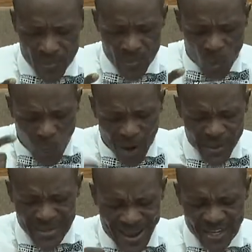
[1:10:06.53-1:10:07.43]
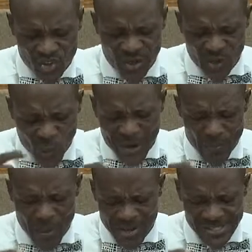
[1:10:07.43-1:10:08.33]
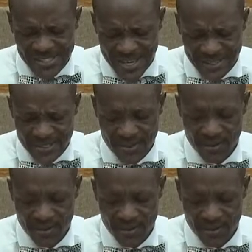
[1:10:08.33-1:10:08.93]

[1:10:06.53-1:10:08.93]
193 UN member state,